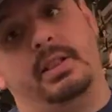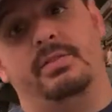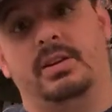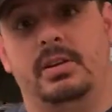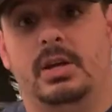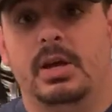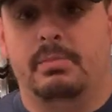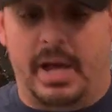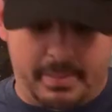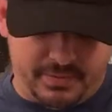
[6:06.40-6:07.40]
live in
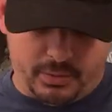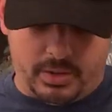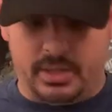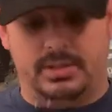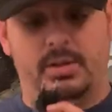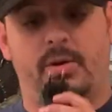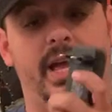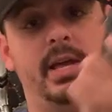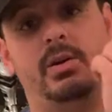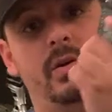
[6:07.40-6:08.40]
Miami, Florida, so
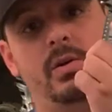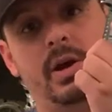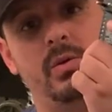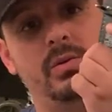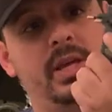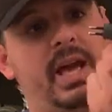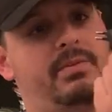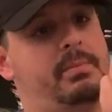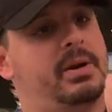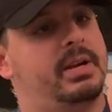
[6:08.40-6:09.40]
I only
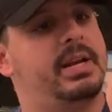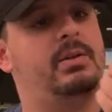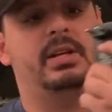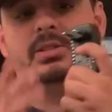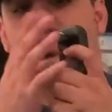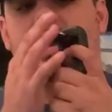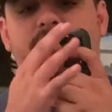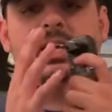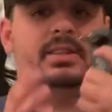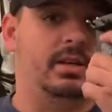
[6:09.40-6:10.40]
have American outlets, so I have
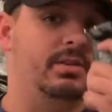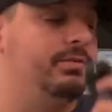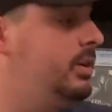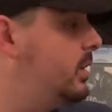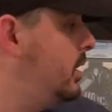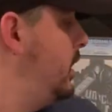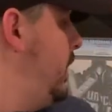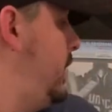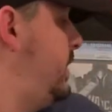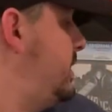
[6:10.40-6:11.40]
to get the converter.
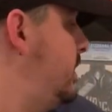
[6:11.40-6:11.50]
It's